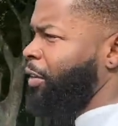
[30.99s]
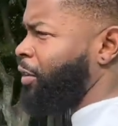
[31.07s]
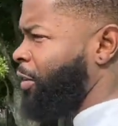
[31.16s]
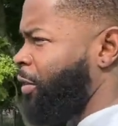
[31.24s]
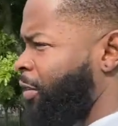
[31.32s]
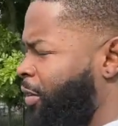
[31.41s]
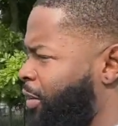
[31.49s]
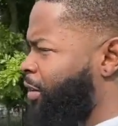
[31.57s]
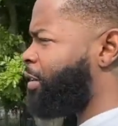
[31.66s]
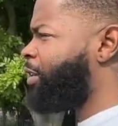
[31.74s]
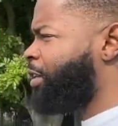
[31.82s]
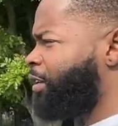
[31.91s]
now.
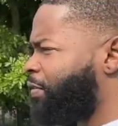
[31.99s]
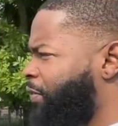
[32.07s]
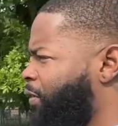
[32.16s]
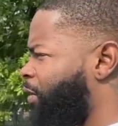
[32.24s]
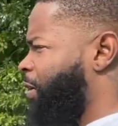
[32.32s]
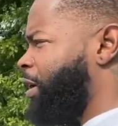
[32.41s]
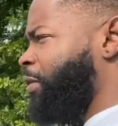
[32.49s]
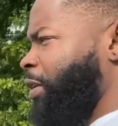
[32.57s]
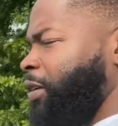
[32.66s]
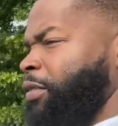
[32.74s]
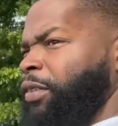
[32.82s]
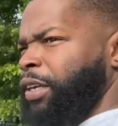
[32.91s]
If you don't want
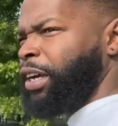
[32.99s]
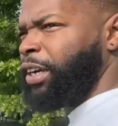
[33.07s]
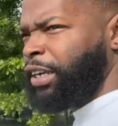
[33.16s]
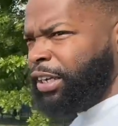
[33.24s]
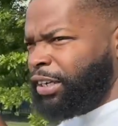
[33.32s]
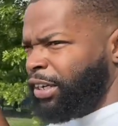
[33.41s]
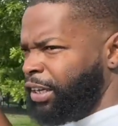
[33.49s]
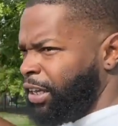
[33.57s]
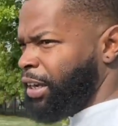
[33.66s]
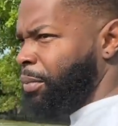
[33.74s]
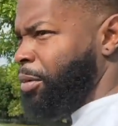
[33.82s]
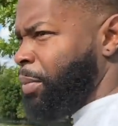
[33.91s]
one, you can click the link in
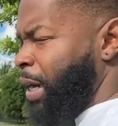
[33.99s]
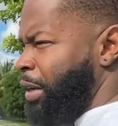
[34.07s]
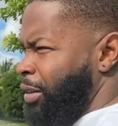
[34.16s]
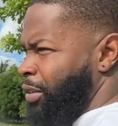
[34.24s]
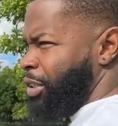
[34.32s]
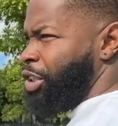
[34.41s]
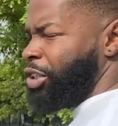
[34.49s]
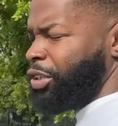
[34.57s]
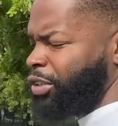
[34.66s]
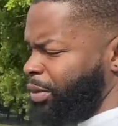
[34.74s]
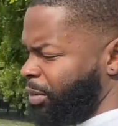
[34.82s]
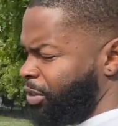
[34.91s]
my bio. The shirts
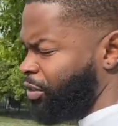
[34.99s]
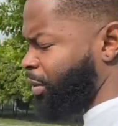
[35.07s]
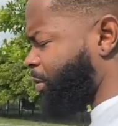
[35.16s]
them my drop